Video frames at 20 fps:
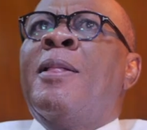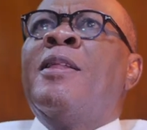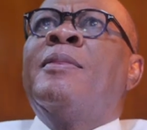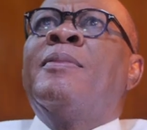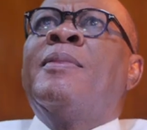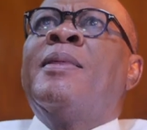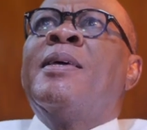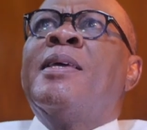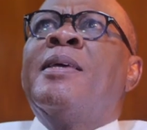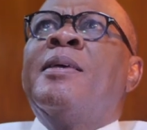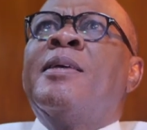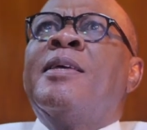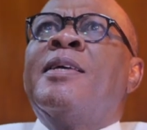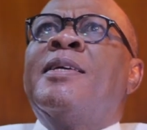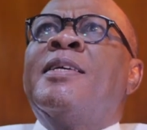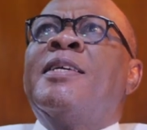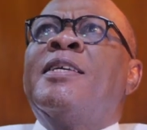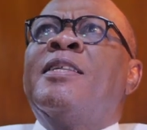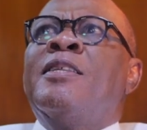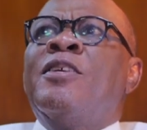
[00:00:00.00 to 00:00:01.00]
The
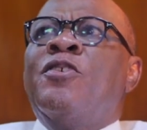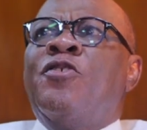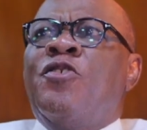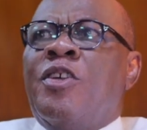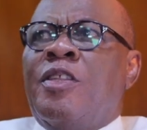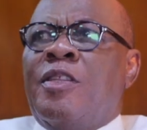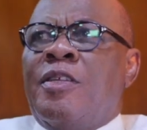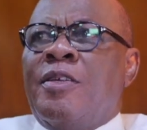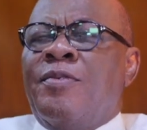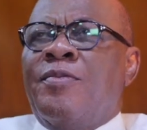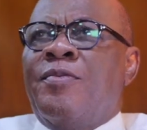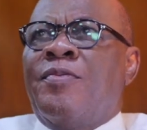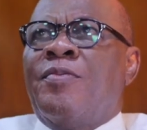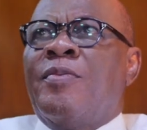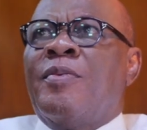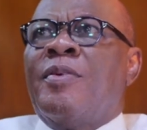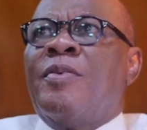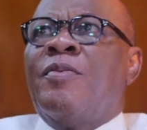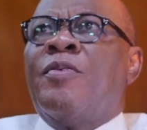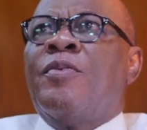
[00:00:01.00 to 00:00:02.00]
initiative
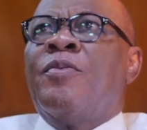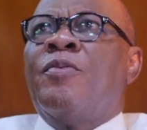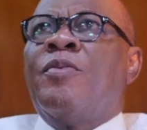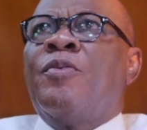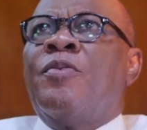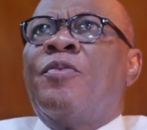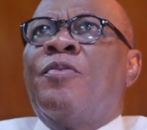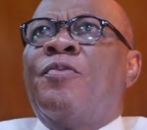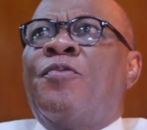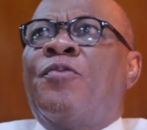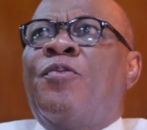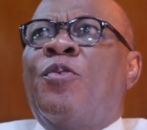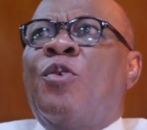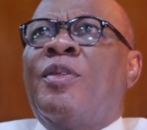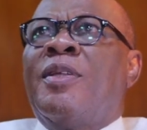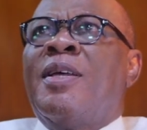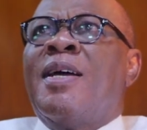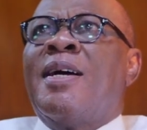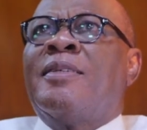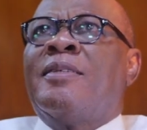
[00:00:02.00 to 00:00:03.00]
for the